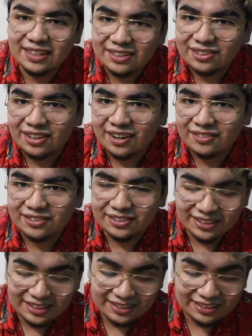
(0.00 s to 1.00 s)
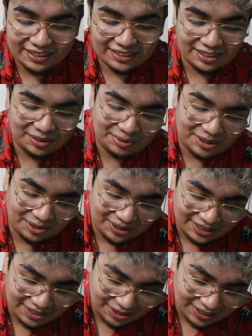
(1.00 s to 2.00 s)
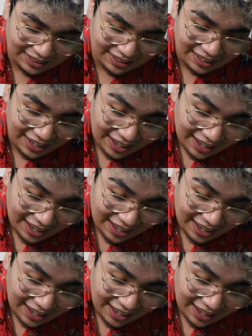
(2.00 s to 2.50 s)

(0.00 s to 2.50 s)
enter after this. It's gonna be 2020,